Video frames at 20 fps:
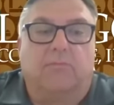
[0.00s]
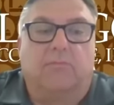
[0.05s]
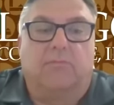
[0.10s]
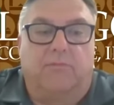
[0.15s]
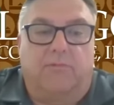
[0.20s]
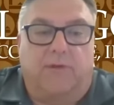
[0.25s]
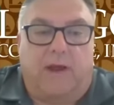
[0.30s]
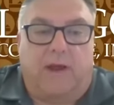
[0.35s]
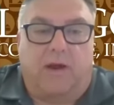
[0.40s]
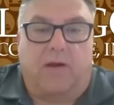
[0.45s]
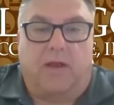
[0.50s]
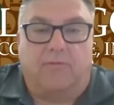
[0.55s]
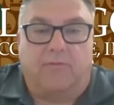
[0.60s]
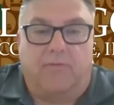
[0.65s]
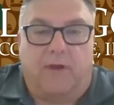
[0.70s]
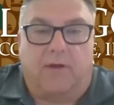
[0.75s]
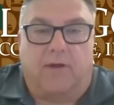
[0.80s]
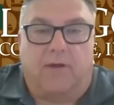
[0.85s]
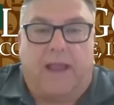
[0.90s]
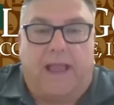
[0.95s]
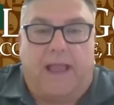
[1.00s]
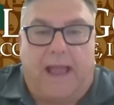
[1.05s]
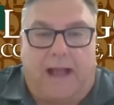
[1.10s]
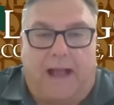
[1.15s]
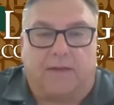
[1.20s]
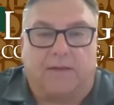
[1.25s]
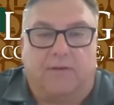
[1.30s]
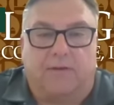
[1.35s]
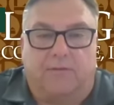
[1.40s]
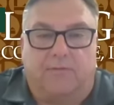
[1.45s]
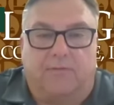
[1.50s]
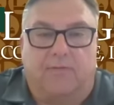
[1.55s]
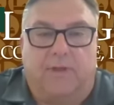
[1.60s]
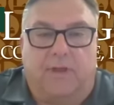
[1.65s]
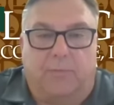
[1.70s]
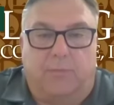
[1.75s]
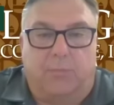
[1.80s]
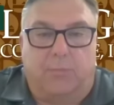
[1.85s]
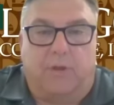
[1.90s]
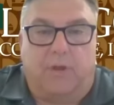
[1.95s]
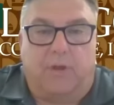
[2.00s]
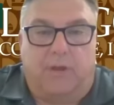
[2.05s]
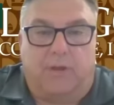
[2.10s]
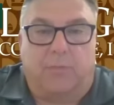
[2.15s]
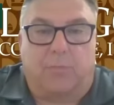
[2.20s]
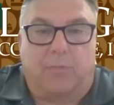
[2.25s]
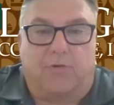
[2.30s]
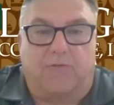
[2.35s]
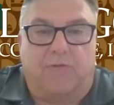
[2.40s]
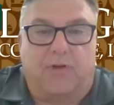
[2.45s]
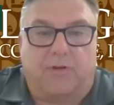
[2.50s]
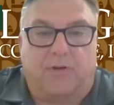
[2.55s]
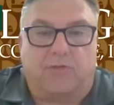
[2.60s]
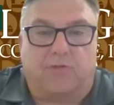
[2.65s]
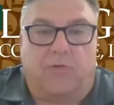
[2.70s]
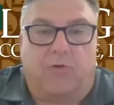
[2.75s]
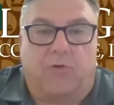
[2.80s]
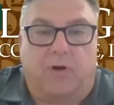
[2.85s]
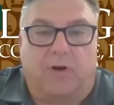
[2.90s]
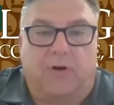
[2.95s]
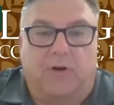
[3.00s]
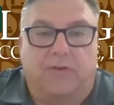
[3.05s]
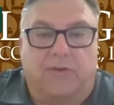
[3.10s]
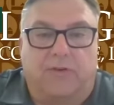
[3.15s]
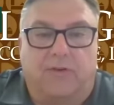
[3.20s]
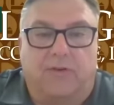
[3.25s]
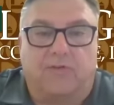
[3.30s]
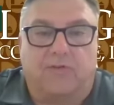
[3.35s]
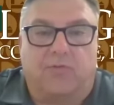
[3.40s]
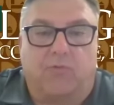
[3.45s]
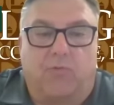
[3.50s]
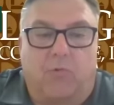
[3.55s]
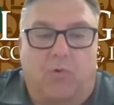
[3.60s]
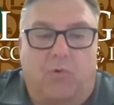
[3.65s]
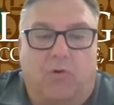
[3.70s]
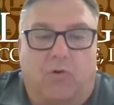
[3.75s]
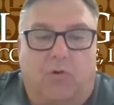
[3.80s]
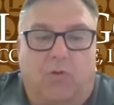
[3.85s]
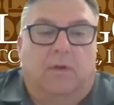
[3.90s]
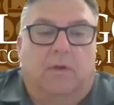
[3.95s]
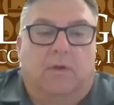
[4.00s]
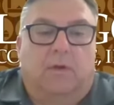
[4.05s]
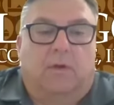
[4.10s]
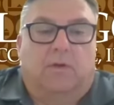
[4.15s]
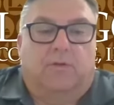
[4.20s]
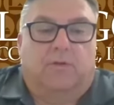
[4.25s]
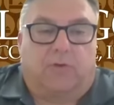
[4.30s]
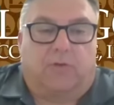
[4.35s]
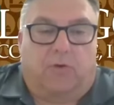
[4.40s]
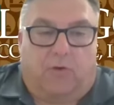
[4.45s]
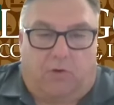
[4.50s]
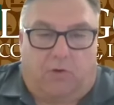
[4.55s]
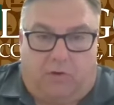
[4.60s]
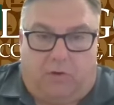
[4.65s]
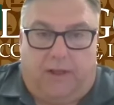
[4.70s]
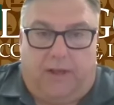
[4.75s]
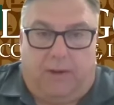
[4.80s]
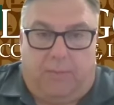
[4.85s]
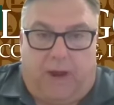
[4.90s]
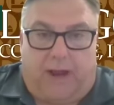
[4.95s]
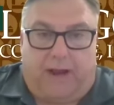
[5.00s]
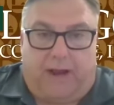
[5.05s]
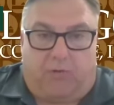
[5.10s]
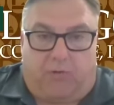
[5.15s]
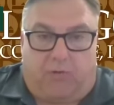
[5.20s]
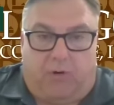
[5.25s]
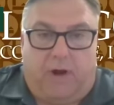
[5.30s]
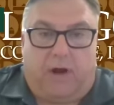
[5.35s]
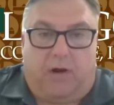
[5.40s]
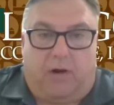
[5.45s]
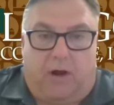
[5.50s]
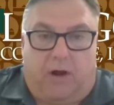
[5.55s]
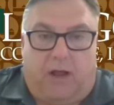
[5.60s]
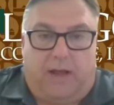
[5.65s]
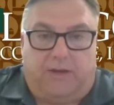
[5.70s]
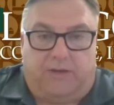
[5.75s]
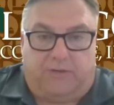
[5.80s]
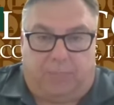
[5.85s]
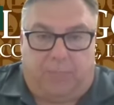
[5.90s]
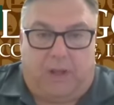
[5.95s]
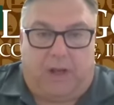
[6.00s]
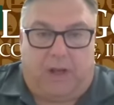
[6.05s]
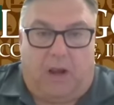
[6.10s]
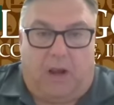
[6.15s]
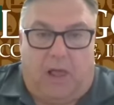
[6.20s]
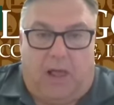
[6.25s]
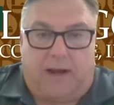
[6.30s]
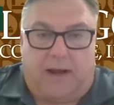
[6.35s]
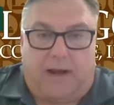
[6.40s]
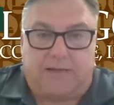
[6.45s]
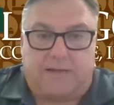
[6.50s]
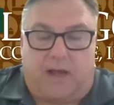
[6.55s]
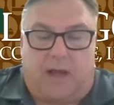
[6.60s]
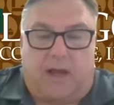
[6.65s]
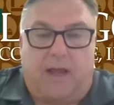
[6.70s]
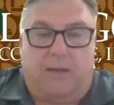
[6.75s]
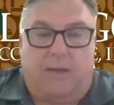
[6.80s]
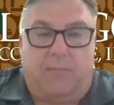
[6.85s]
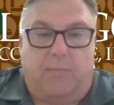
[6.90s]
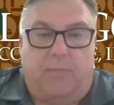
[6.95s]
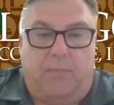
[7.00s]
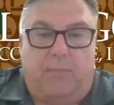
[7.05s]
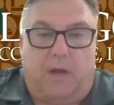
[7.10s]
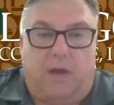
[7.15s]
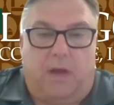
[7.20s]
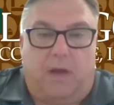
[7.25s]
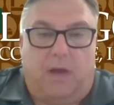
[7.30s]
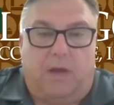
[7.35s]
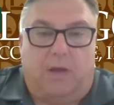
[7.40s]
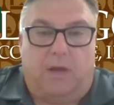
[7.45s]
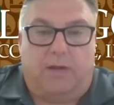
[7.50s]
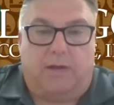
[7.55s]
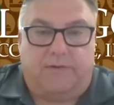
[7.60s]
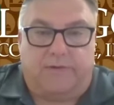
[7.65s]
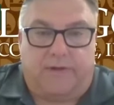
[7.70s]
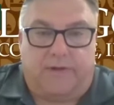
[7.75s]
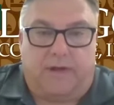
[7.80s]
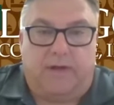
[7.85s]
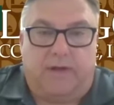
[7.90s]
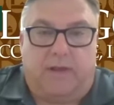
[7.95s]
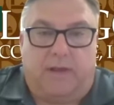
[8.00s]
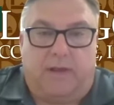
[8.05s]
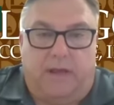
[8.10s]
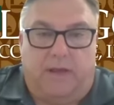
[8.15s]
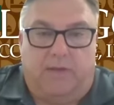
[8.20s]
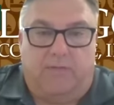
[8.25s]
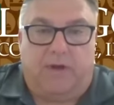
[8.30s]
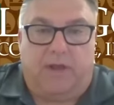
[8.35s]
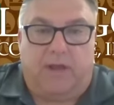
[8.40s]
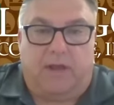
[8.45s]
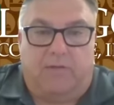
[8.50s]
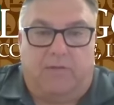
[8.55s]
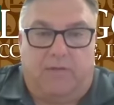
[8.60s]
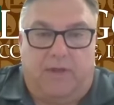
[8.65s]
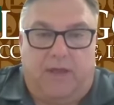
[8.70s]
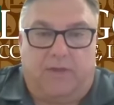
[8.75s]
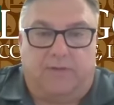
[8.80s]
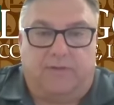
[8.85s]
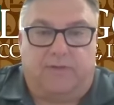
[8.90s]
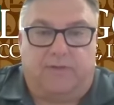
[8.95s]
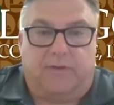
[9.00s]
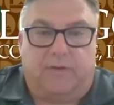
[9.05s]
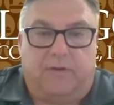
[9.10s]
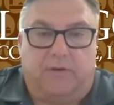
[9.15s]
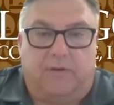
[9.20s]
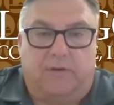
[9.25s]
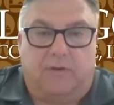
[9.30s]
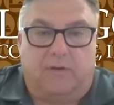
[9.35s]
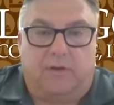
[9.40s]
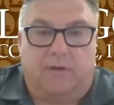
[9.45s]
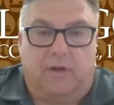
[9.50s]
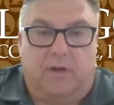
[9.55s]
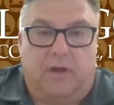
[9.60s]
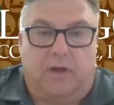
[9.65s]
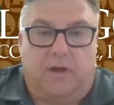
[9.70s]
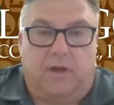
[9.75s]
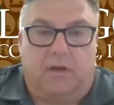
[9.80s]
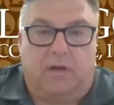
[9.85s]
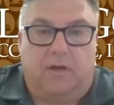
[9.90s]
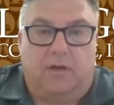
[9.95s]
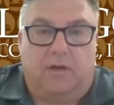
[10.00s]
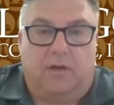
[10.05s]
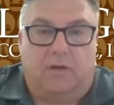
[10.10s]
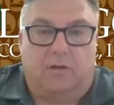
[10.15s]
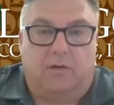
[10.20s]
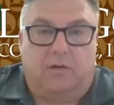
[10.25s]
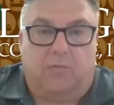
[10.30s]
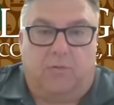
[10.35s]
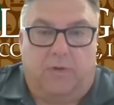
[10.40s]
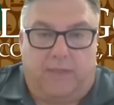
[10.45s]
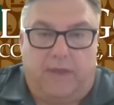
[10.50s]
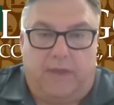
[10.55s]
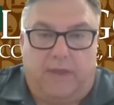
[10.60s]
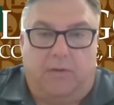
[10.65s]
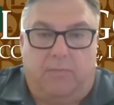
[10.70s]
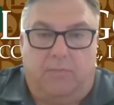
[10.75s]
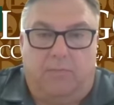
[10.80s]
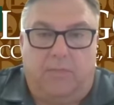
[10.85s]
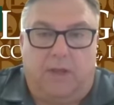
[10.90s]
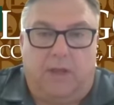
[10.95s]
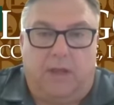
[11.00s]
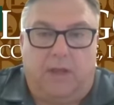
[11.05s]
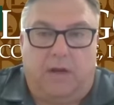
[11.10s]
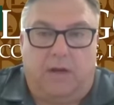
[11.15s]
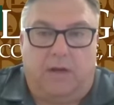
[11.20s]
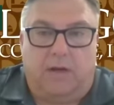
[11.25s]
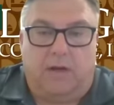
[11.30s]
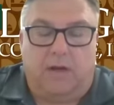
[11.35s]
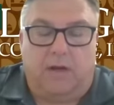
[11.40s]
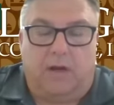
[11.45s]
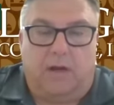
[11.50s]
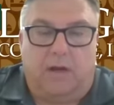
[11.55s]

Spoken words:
very, very active in the professional organization world. So early in my career, I spent a lot of time attending evening events and with him, and